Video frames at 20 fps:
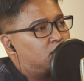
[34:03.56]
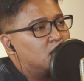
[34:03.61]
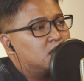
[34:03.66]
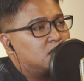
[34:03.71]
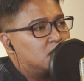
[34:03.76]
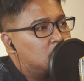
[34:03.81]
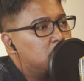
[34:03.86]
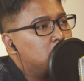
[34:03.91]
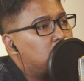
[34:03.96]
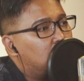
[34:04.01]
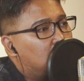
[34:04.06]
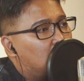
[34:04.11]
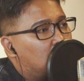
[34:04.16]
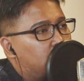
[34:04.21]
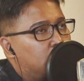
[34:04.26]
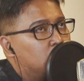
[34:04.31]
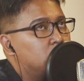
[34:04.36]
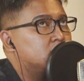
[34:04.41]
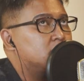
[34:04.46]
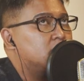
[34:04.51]
of thing anymore lah.
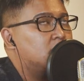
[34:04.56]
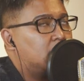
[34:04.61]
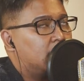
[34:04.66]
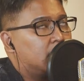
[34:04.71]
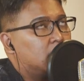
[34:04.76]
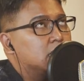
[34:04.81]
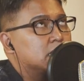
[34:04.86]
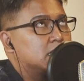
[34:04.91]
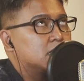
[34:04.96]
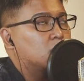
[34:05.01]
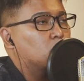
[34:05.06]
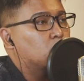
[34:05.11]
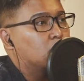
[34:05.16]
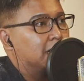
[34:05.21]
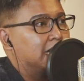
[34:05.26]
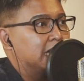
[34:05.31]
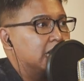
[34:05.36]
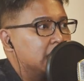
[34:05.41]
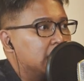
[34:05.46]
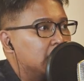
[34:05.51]
We don't say like
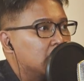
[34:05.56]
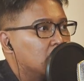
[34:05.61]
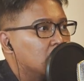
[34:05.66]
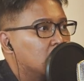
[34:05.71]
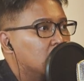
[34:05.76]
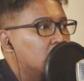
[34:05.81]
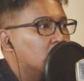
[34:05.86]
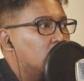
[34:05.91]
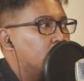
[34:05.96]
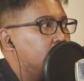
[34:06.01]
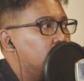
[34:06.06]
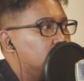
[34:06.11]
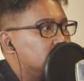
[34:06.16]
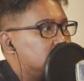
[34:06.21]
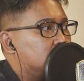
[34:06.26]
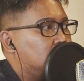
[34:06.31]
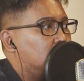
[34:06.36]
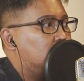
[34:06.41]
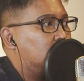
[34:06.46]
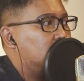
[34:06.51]
Insta-worthy. We don't
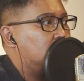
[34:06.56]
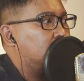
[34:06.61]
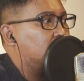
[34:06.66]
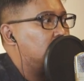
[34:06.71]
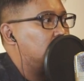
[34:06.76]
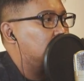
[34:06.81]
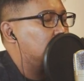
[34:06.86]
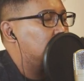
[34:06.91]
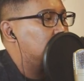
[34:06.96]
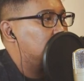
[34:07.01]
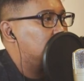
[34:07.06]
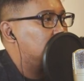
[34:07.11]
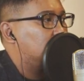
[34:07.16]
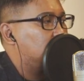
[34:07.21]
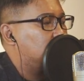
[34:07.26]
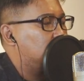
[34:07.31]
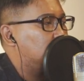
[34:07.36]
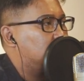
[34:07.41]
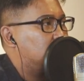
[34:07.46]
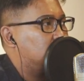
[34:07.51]
say like
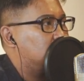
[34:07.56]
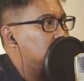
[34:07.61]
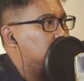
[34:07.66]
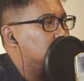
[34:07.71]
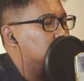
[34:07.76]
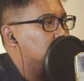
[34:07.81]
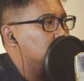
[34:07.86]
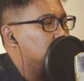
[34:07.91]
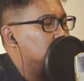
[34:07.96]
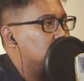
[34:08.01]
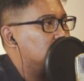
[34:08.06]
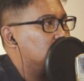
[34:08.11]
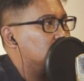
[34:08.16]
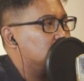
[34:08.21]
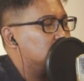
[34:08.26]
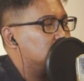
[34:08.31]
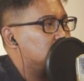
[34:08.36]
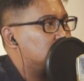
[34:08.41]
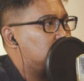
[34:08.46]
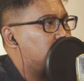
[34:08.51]
uh what
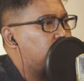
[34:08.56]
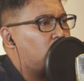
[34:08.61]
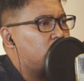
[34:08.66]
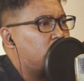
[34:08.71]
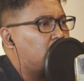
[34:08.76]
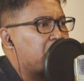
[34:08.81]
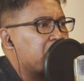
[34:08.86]
uh, for the